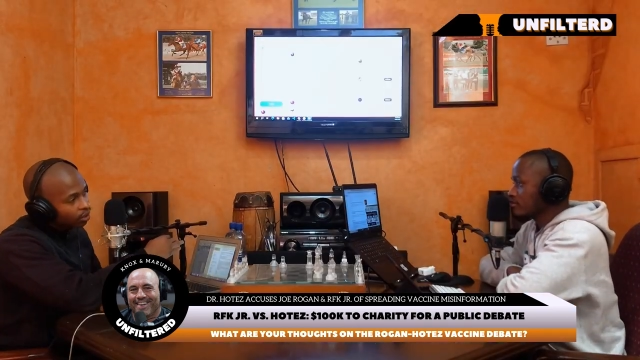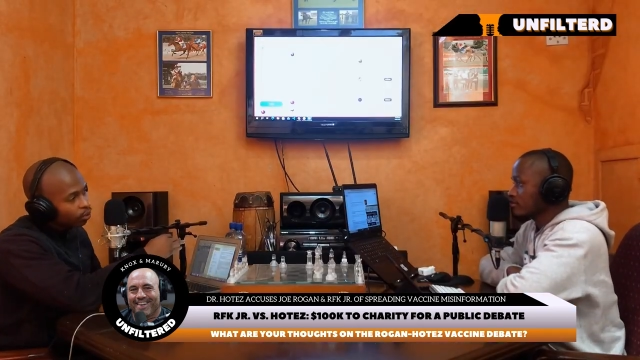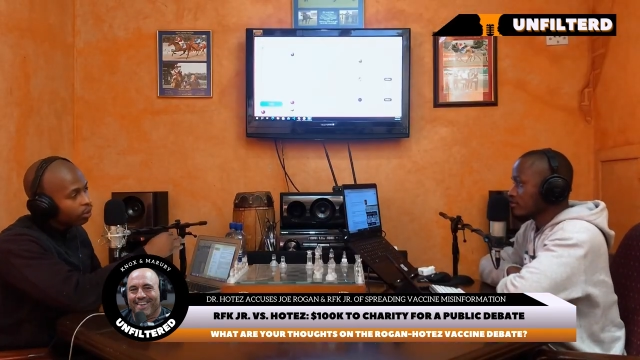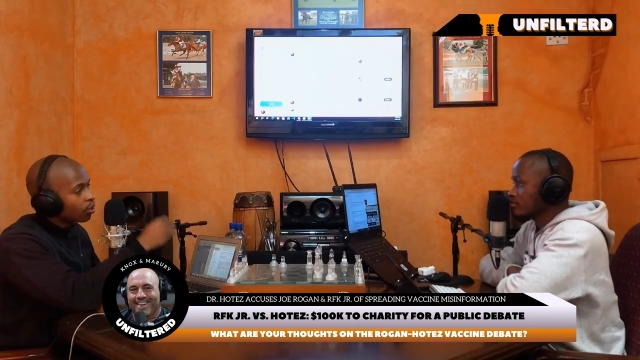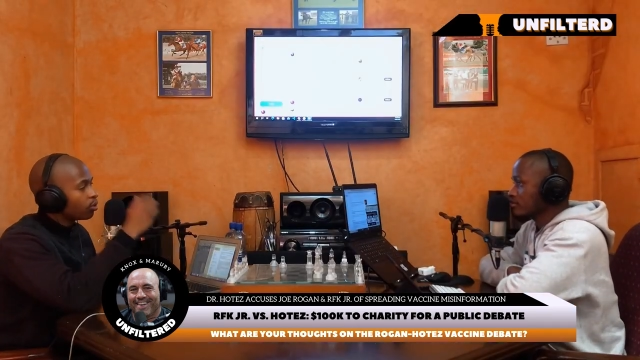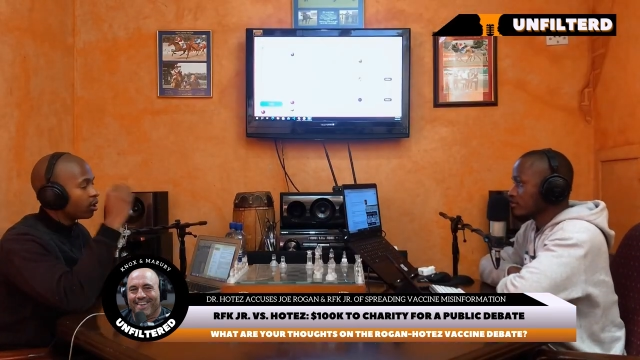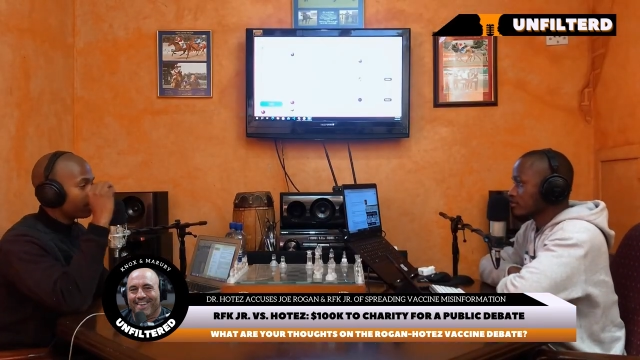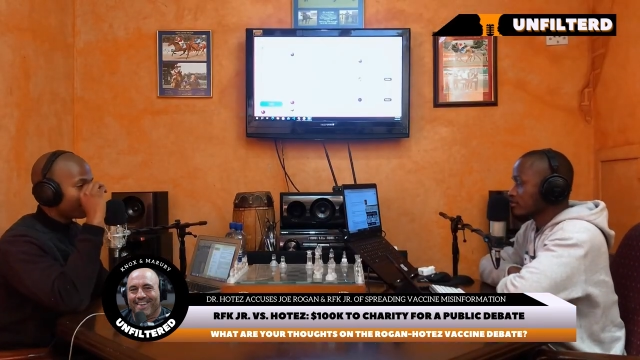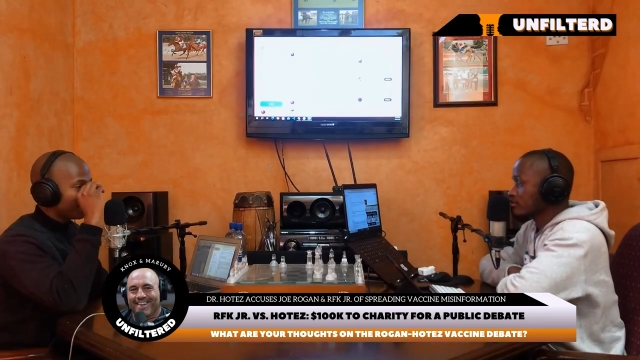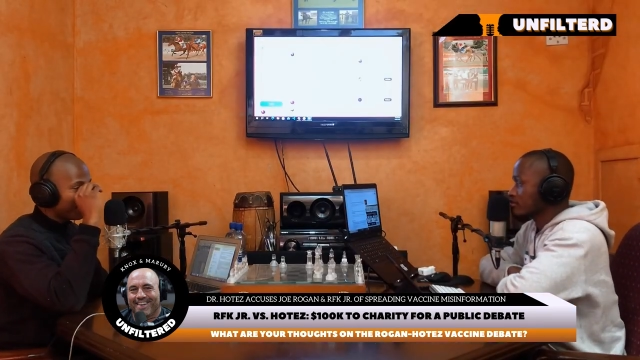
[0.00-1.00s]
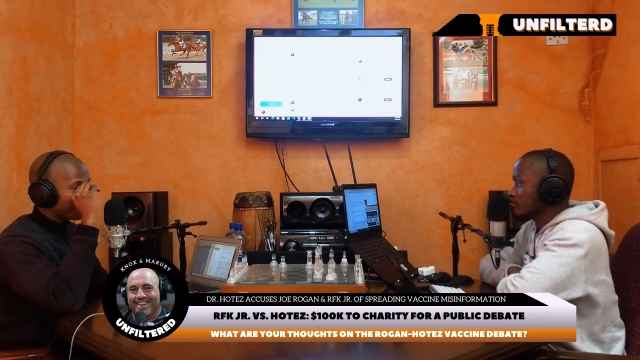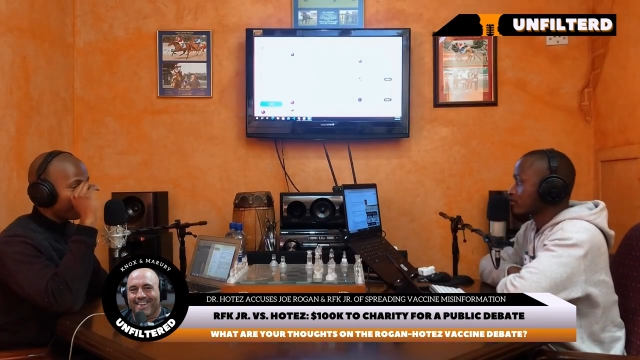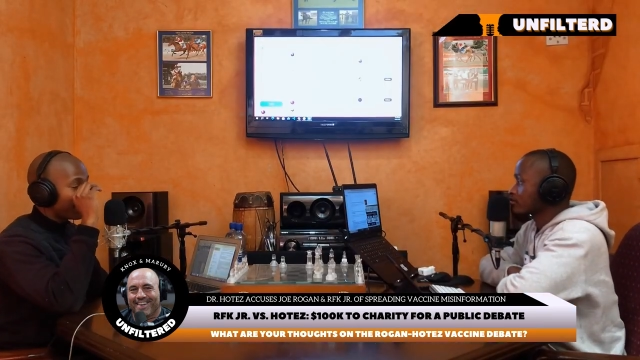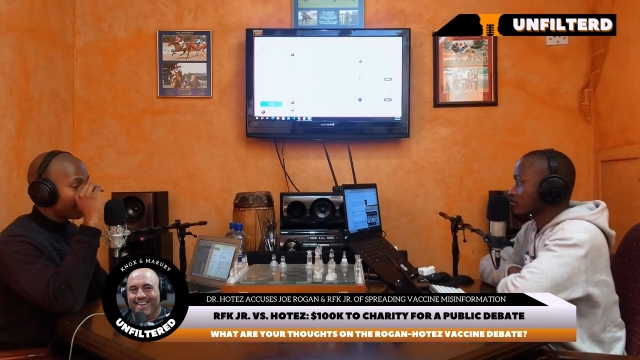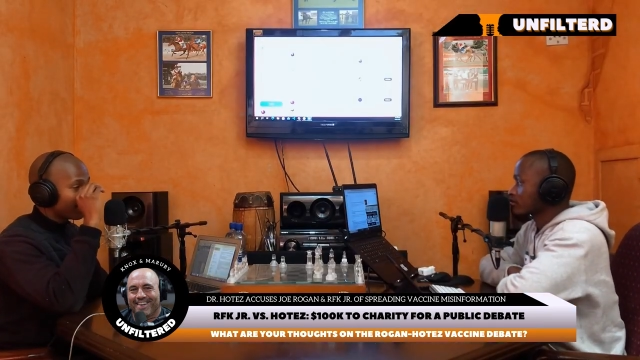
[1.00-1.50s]
Speaker 1: will go onto the
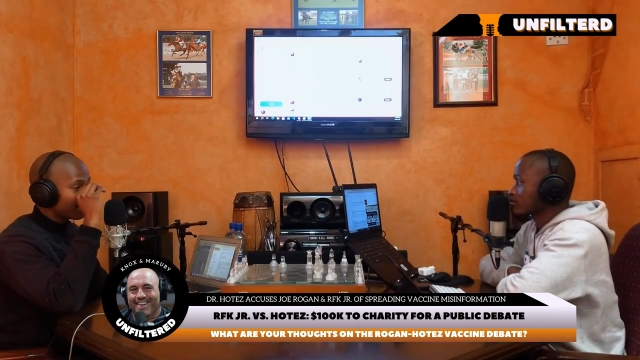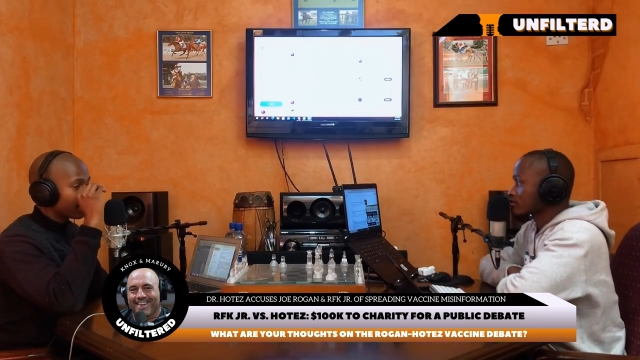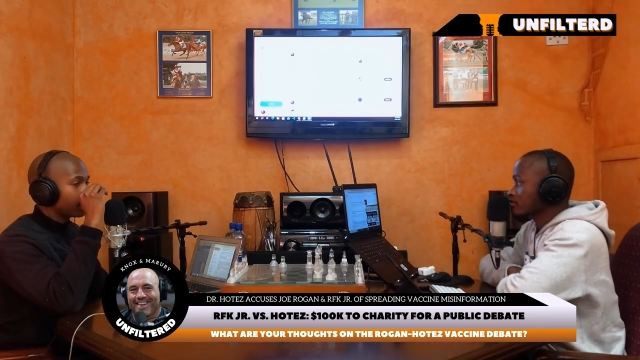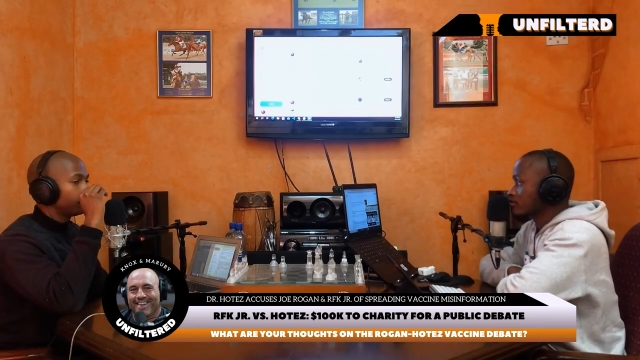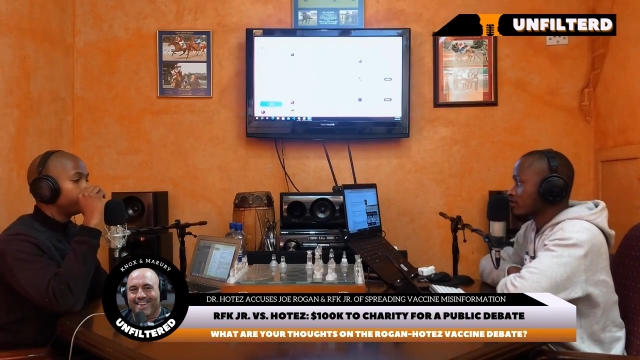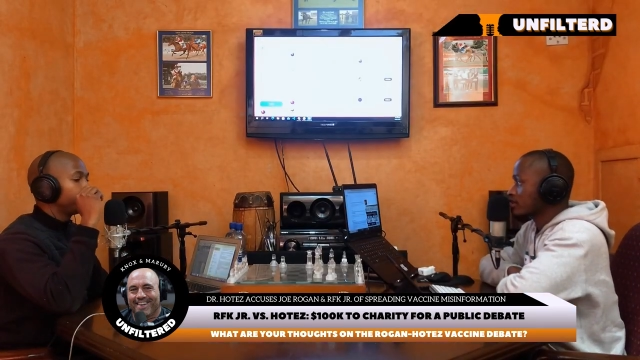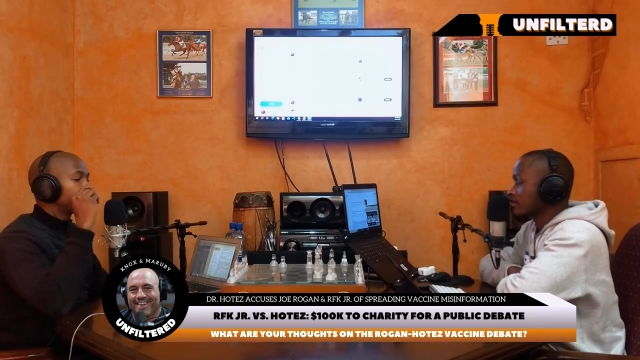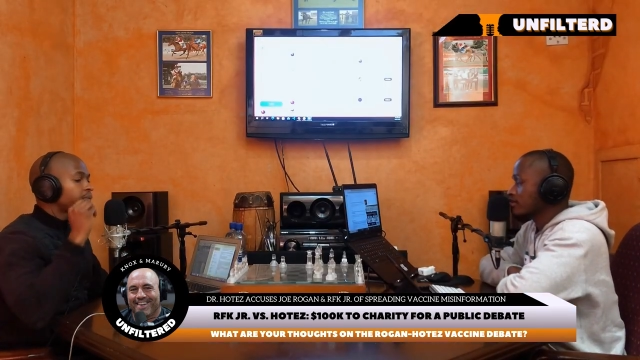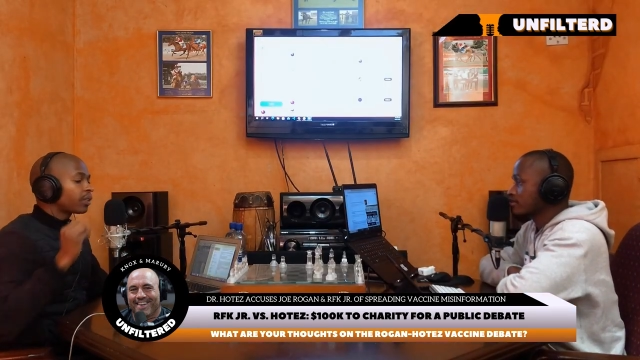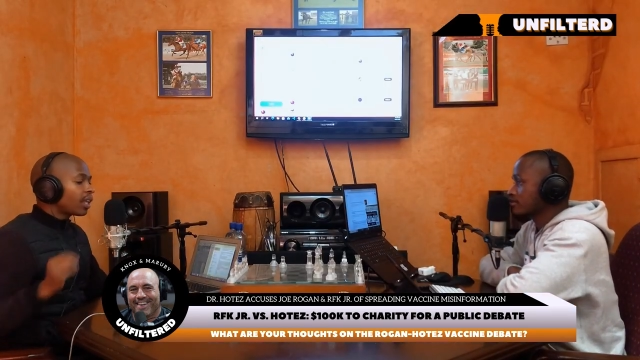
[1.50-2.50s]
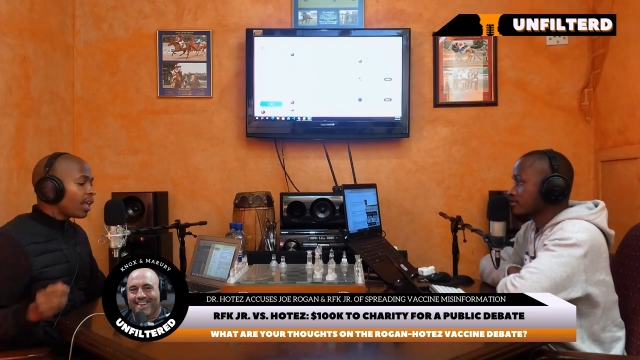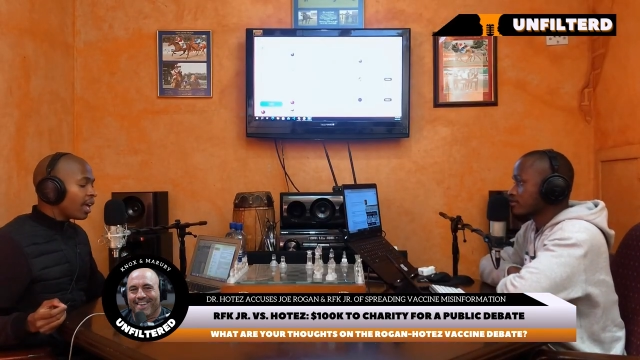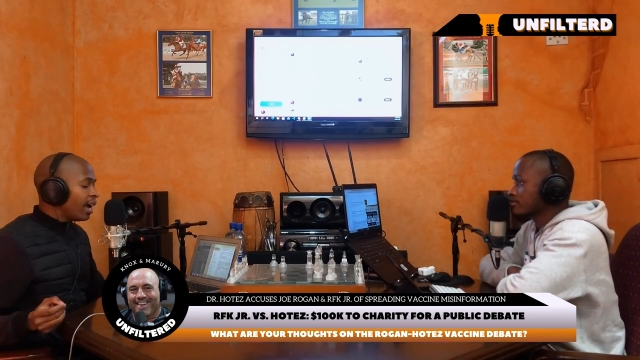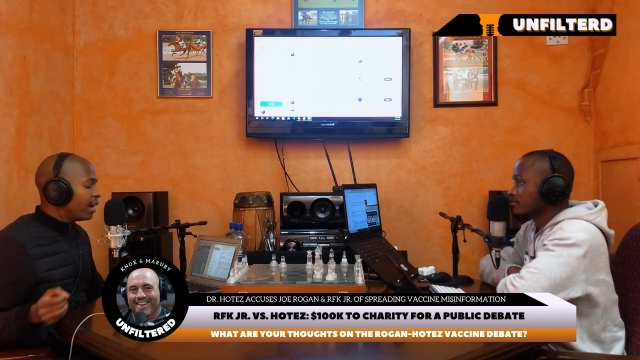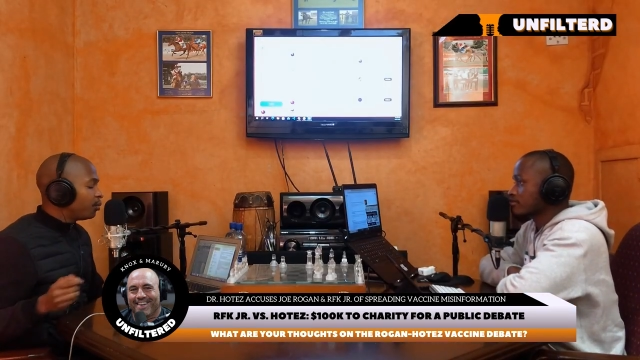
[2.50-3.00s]
medical scale. Yeah.
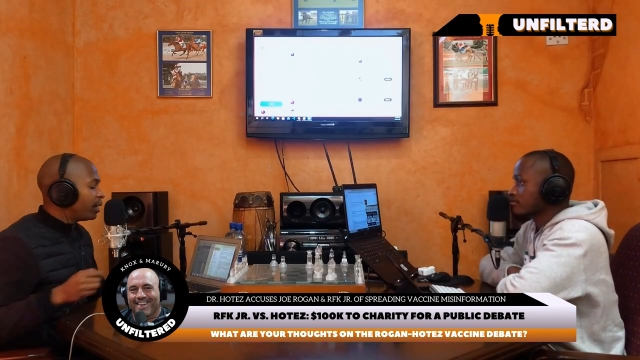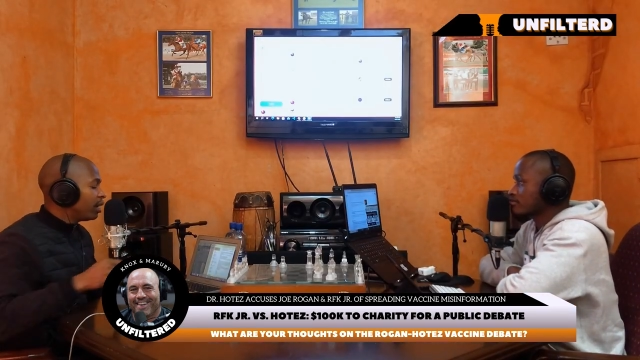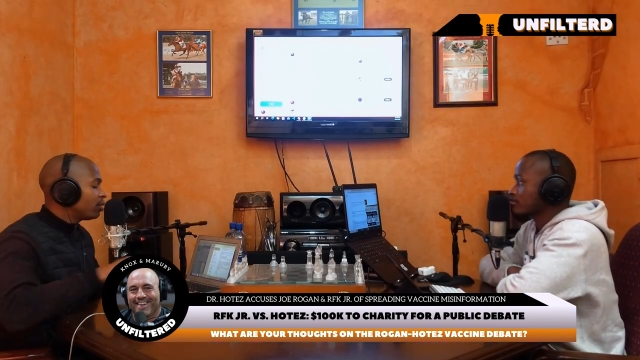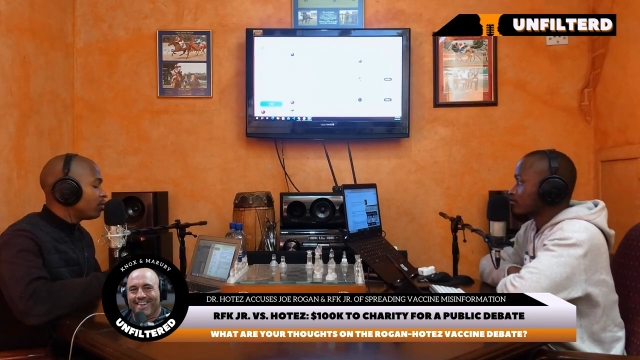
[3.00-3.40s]
And when I